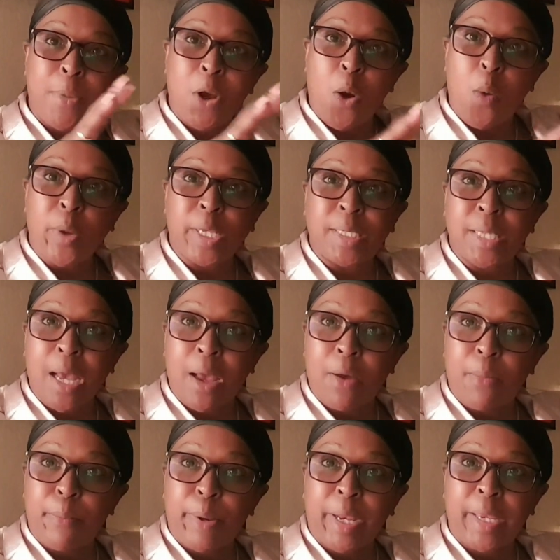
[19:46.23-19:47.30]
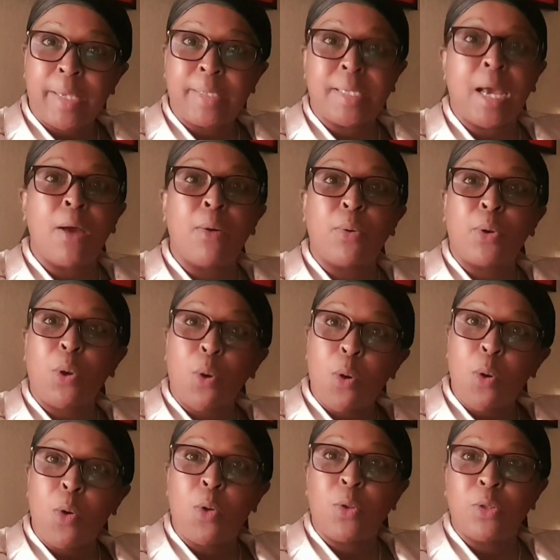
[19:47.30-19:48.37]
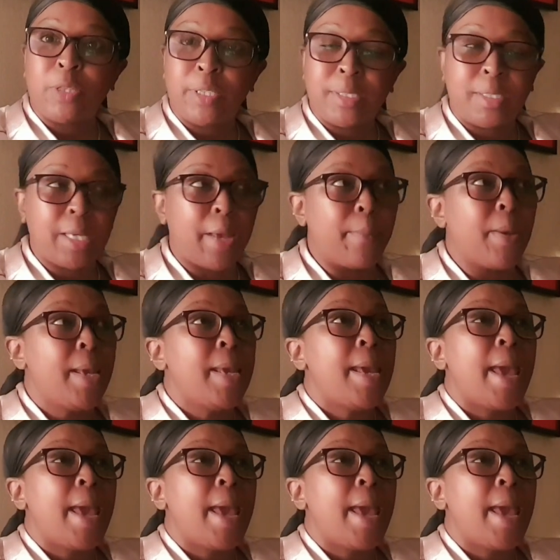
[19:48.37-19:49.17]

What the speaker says: going down, breaking down all the time.